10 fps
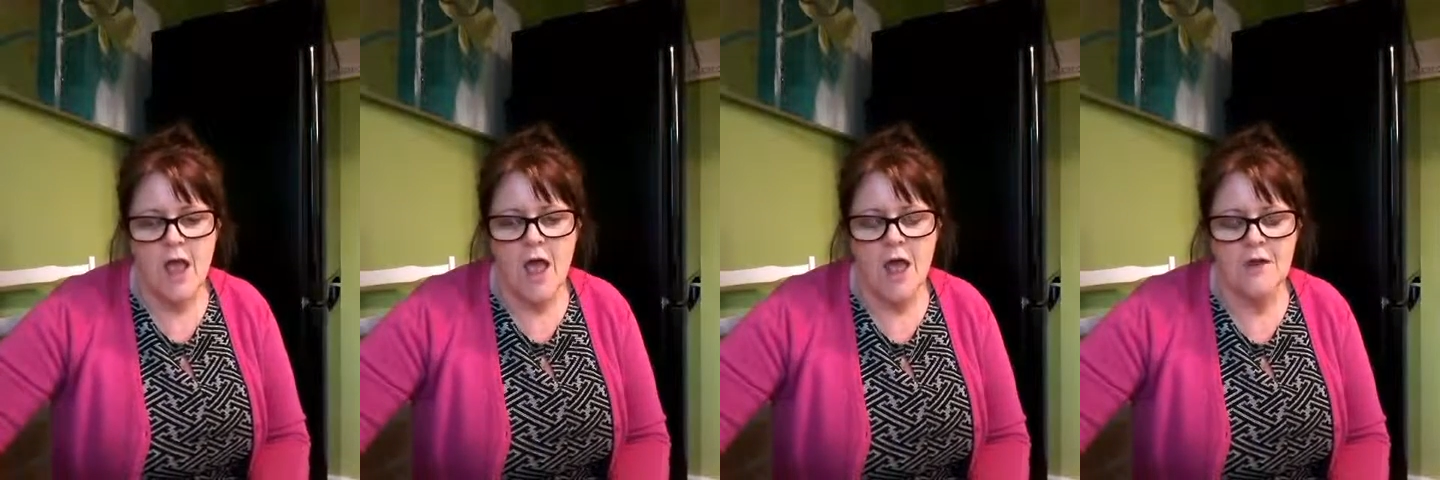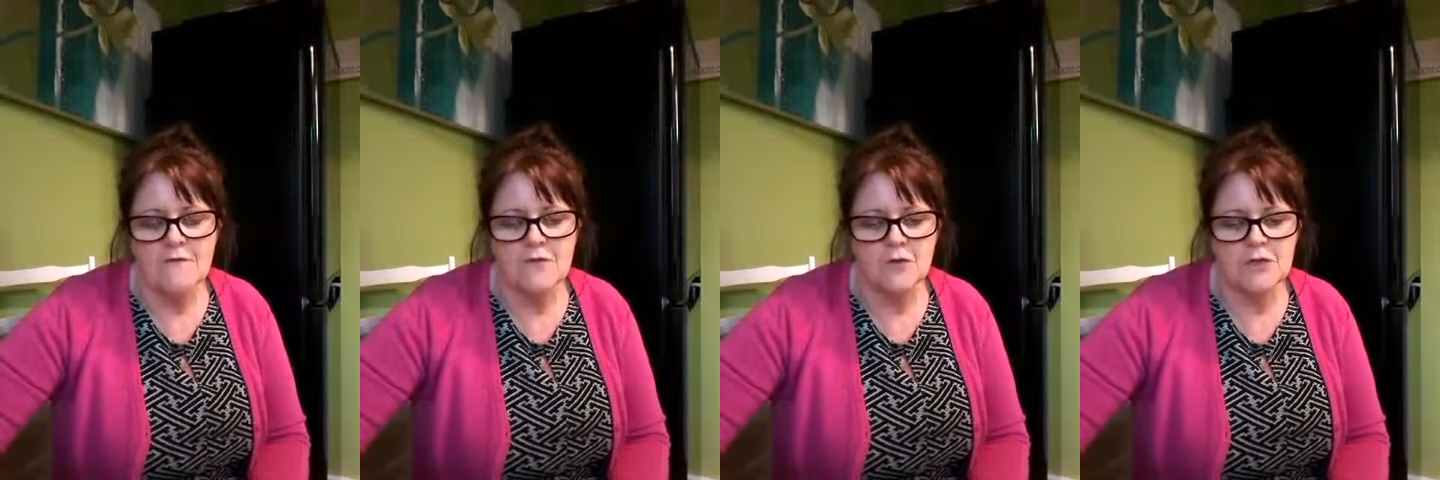and
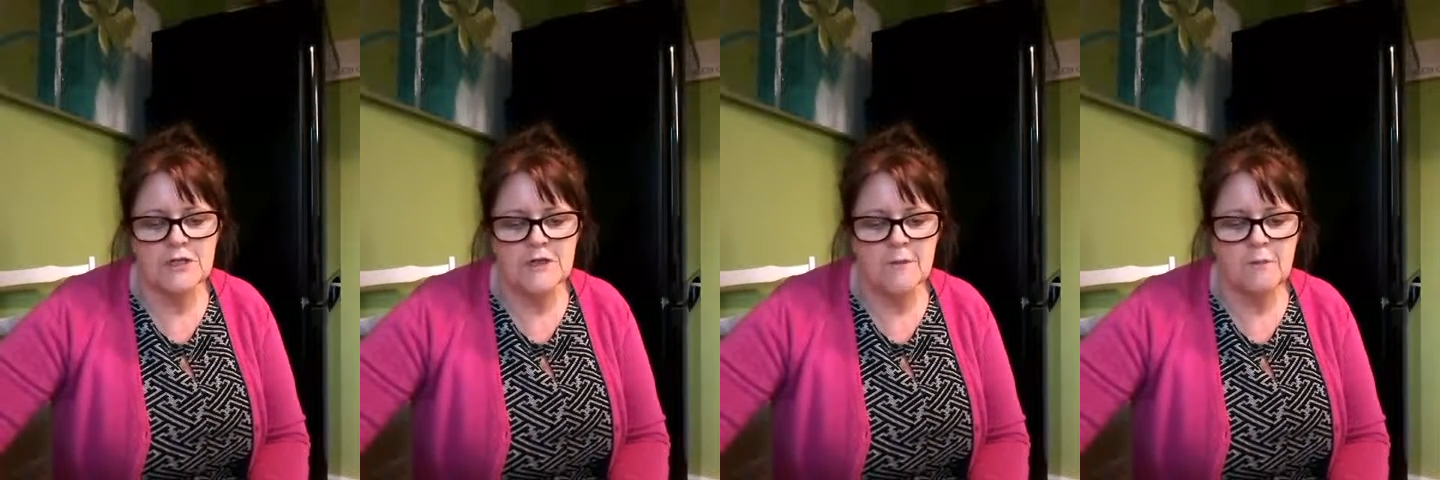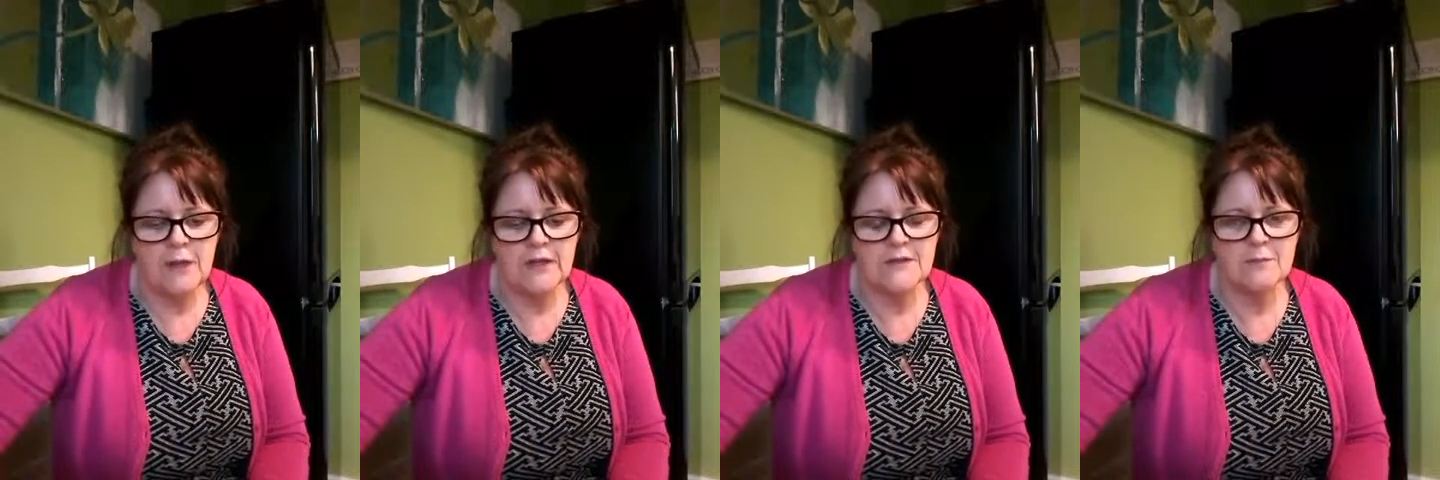unfortunately the
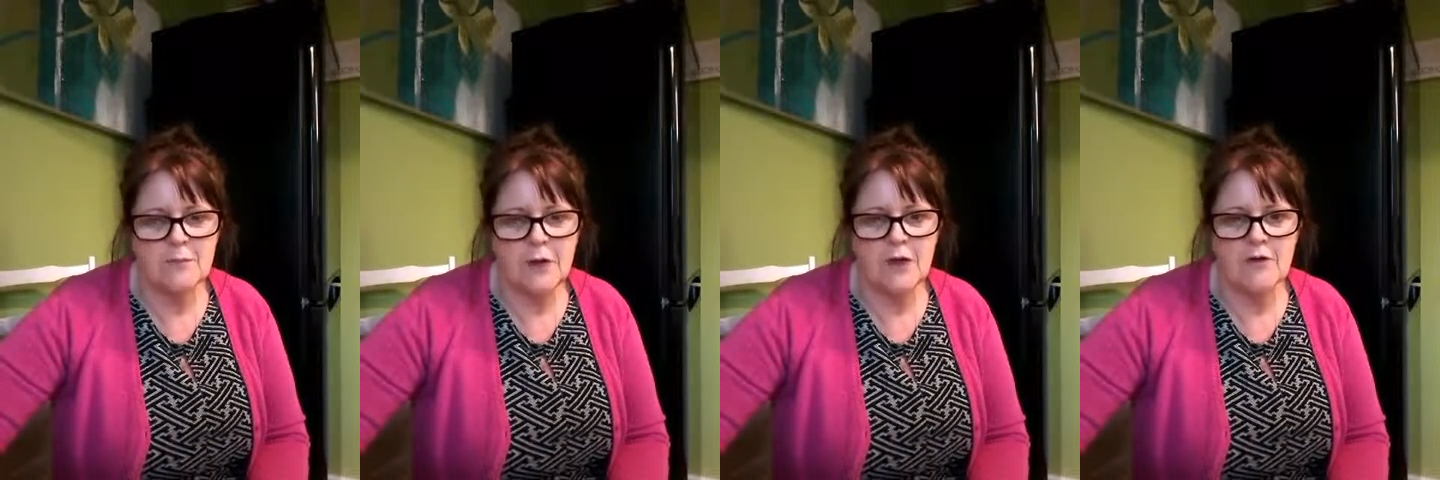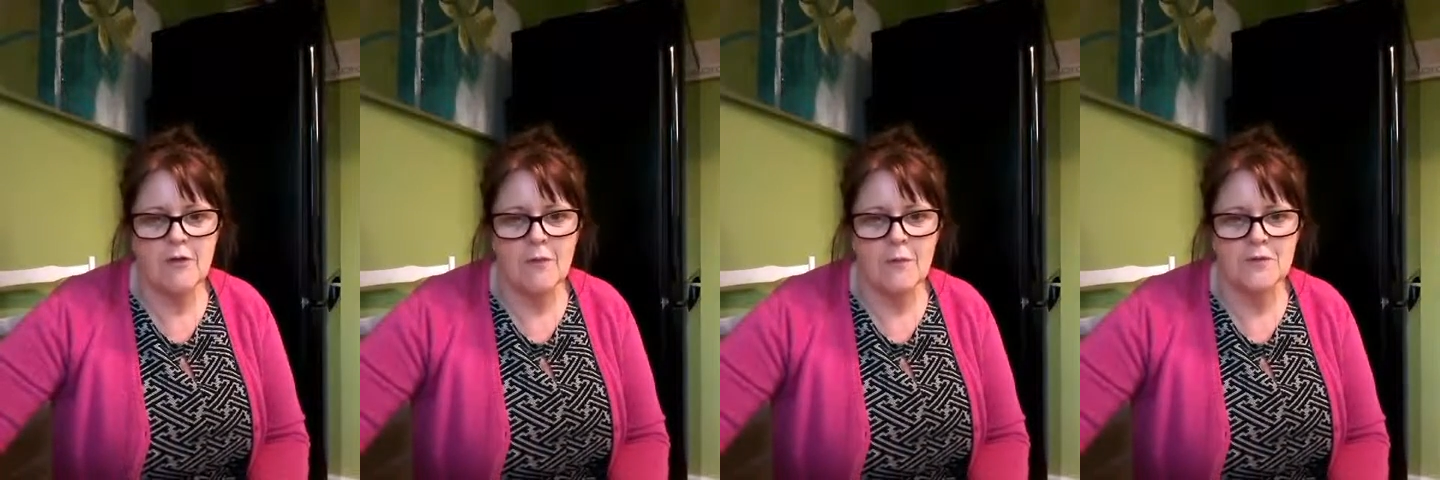beans burnt on
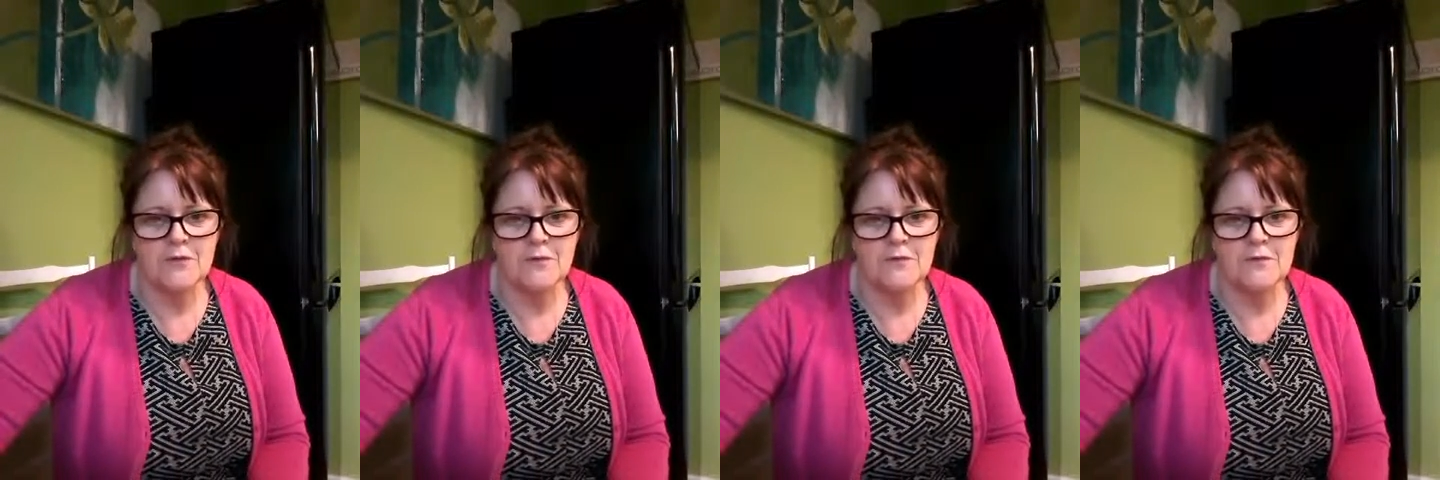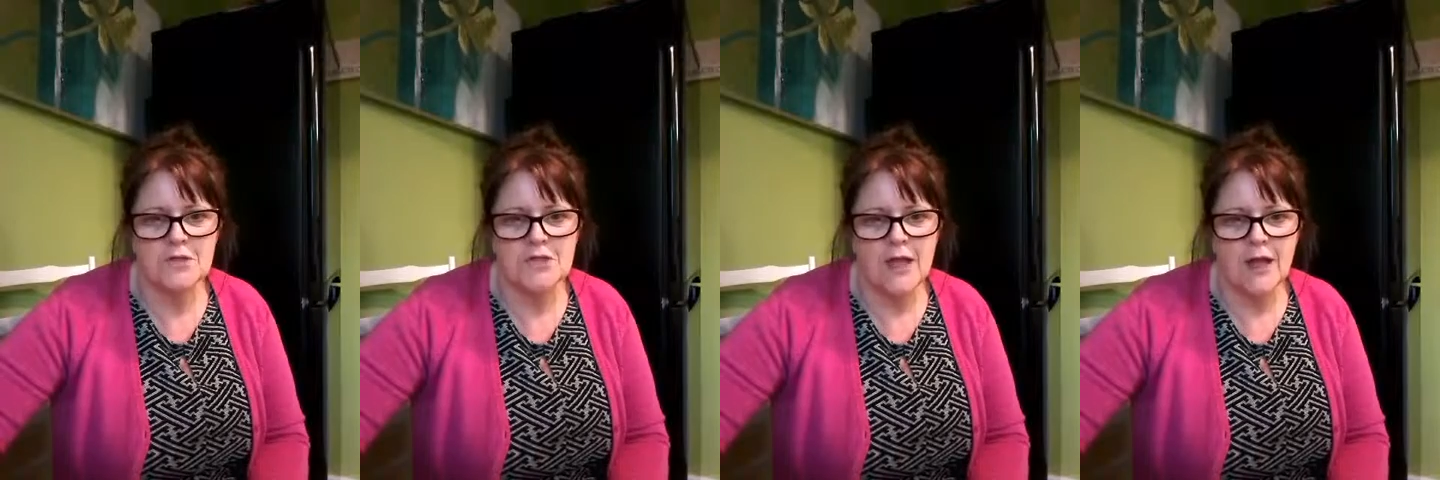the bottom of the
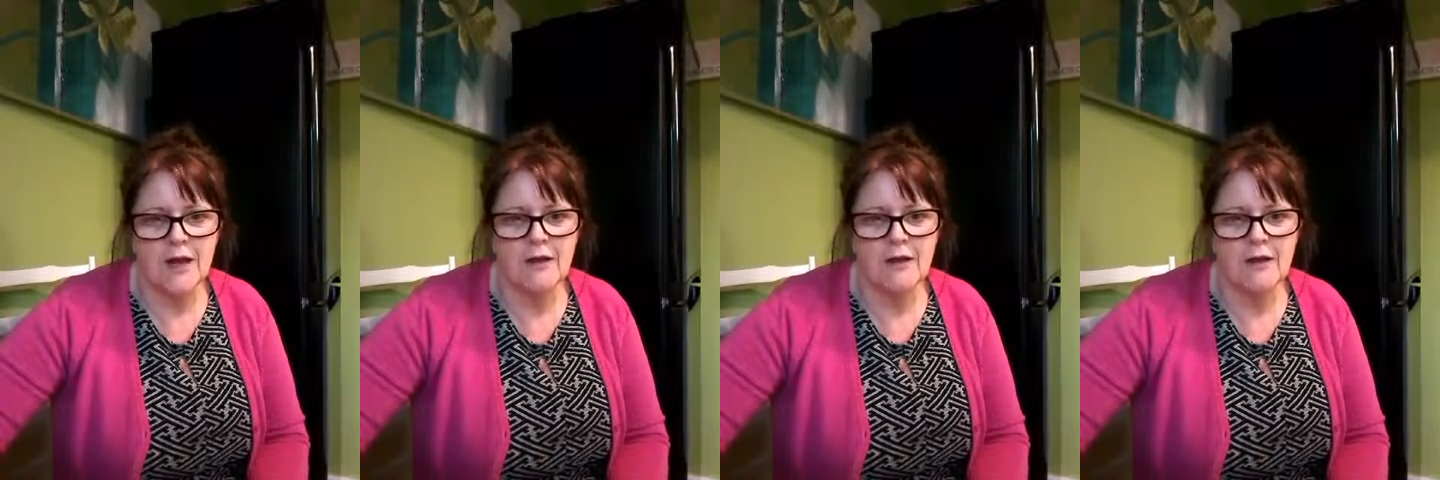machine,